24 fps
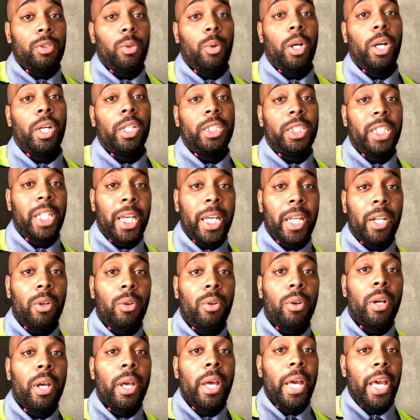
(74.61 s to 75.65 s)
to our channel,
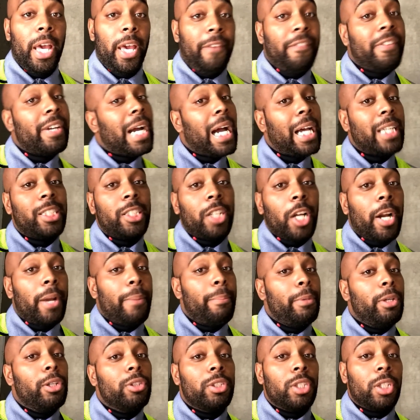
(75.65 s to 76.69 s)
if it got
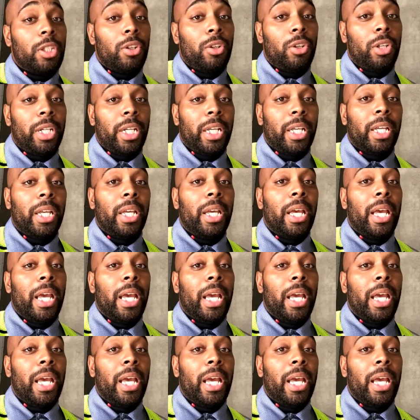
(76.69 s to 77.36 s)
certain music on it,